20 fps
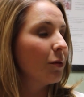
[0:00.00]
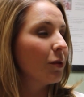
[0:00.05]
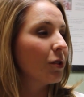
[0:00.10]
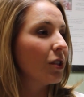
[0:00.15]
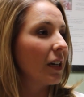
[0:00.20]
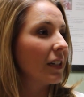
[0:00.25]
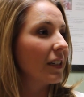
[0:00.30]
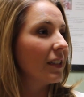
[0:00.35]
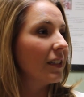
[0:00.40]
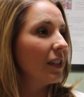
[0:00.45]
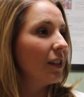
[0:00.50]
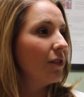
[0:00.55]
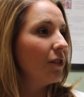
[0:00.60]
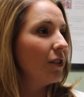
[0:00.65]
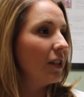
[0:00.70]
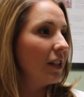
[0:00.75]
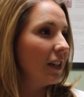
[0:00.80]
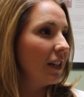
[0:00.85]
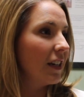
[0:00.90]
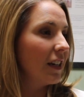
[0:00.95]
We'll check to see if
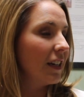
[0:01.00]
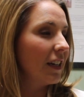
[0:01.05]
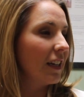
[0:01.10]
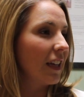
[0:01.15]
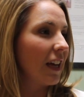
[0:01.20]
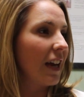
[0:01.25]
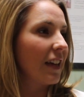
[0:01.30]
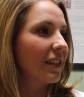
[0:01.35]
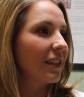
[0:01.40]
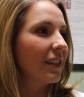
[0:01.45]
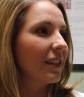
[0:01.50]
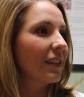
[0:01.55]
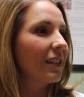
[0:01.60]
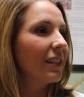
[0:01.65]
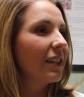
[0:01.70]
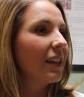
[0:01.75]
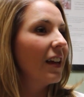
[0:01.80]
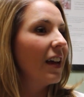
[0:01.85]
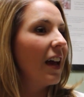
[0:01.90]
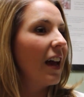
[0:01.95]
you need any
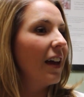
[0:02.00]
glasses.